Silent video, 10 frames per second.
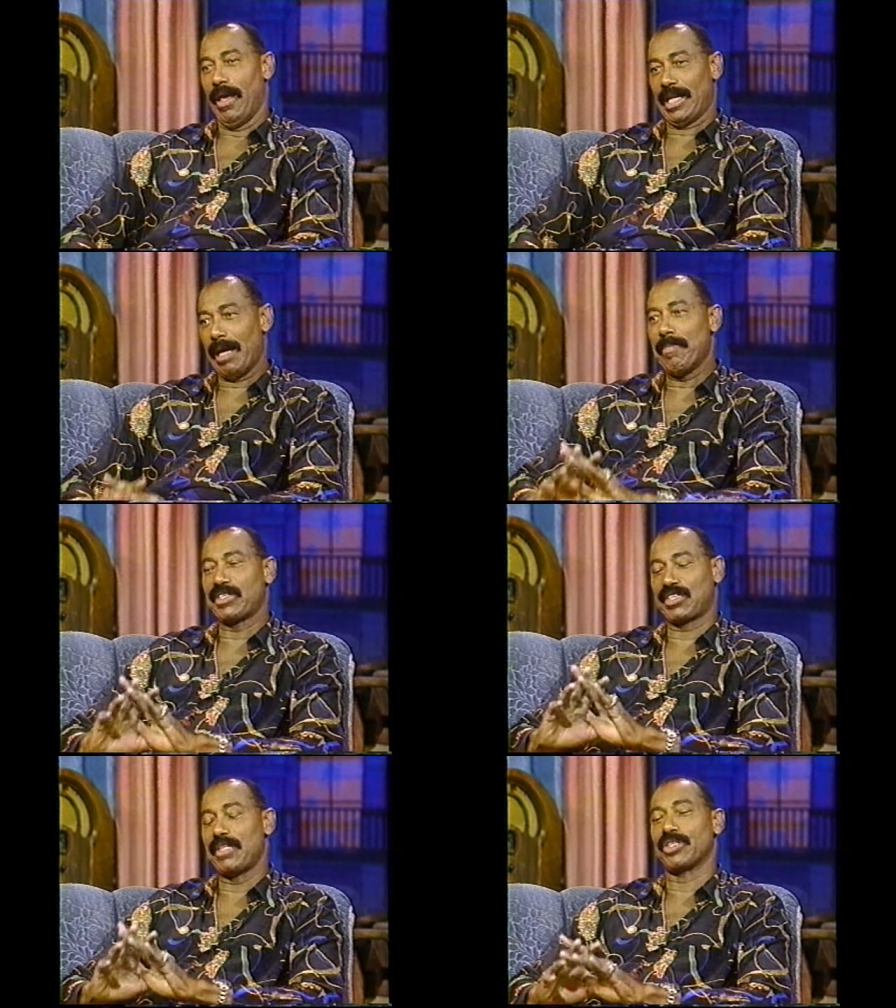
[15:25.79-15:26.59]
And I
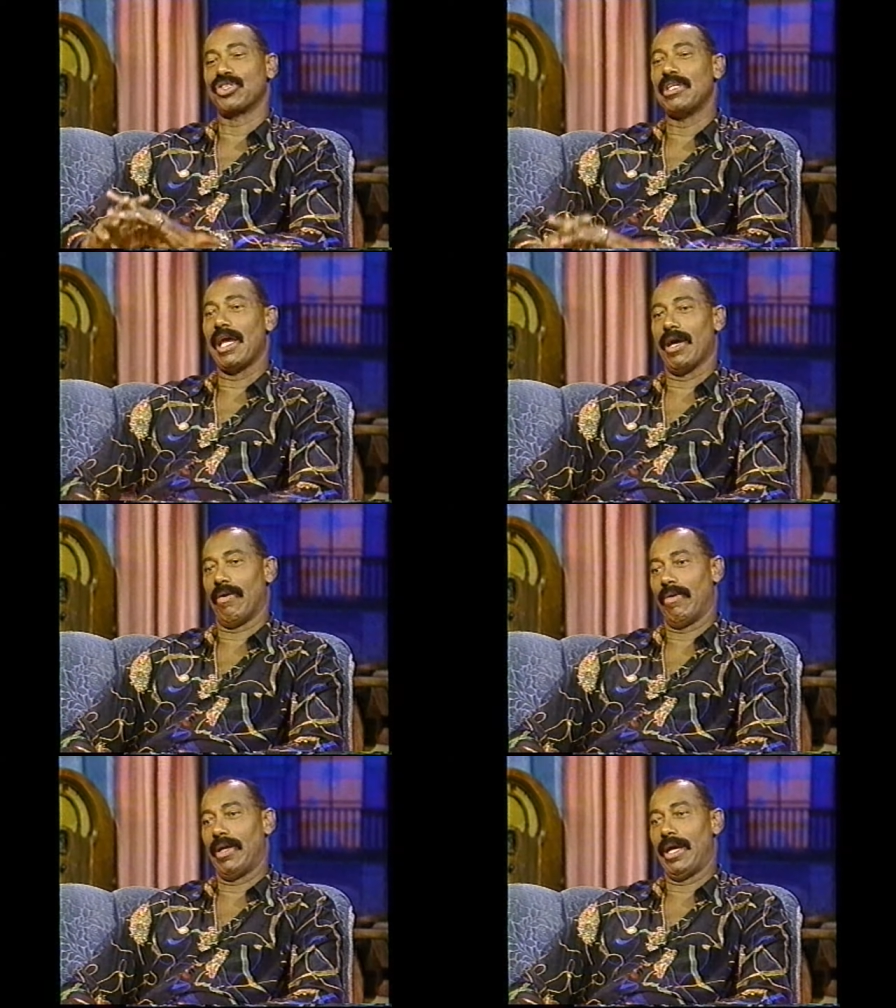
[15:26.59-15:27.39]
must say this
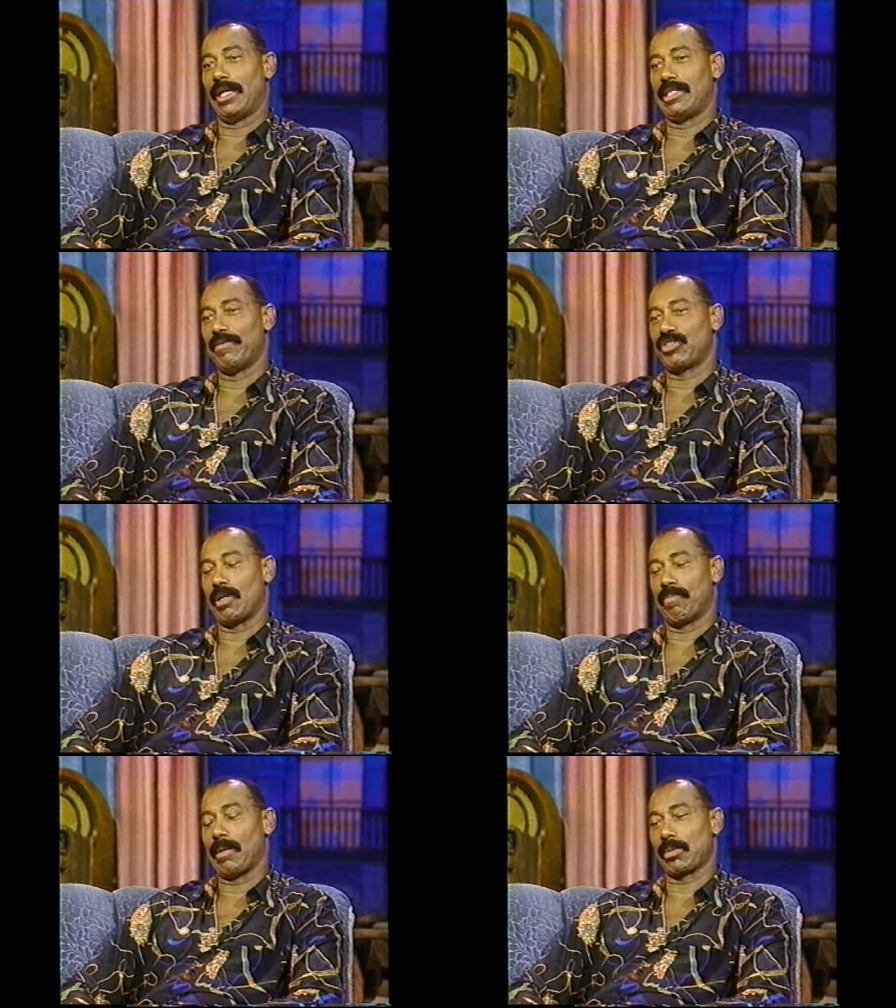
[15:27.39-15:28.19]
now, and I never said
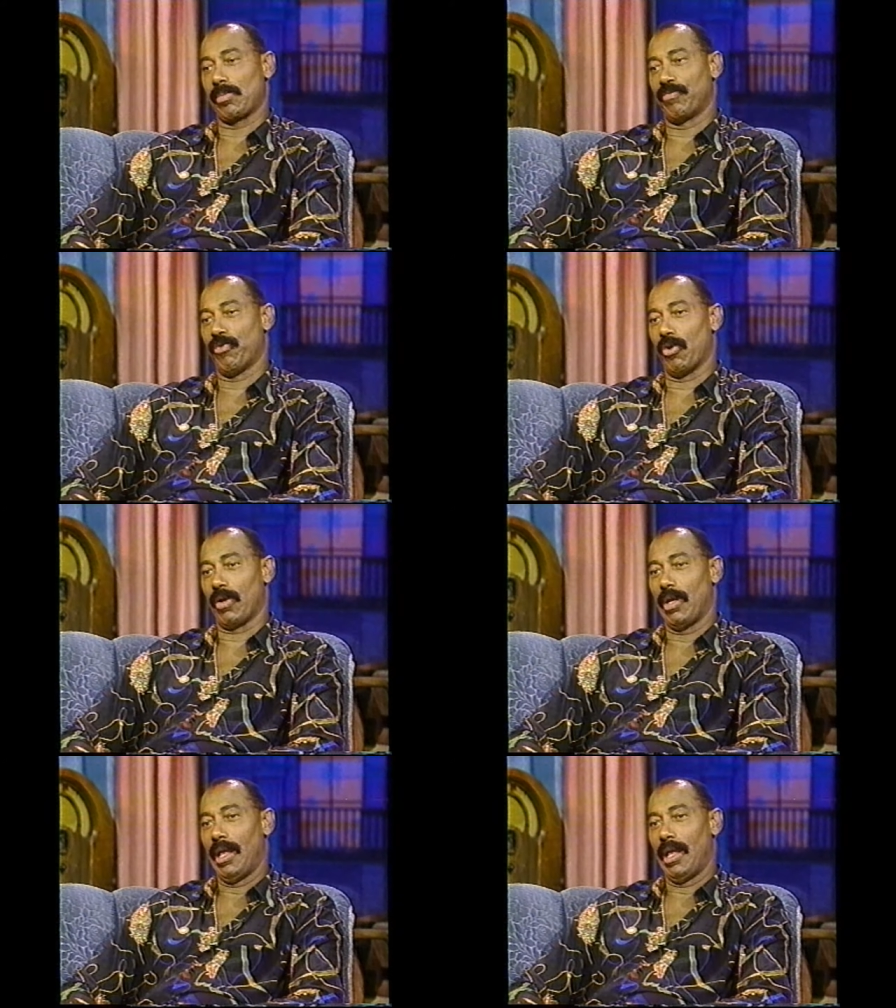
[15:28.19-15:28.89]
it public before.